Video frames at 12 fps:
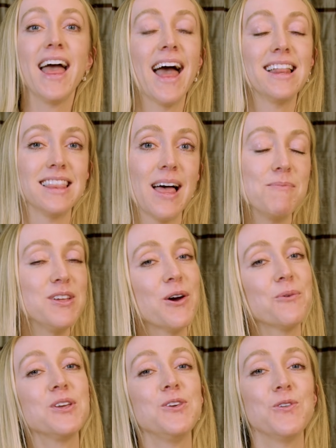and let me know
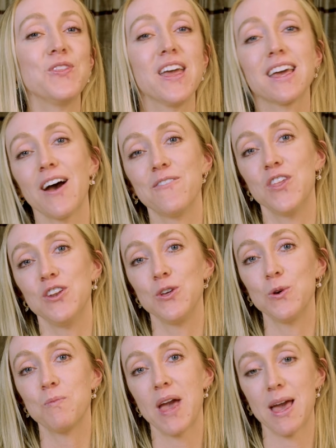what you think of the
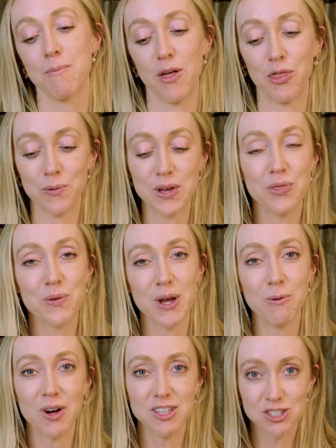new
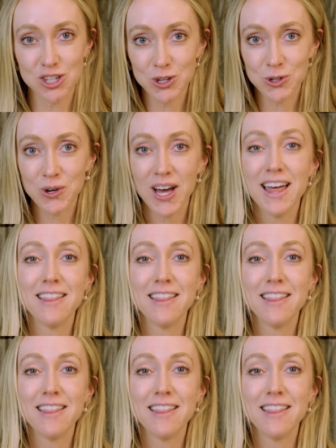PAM00312.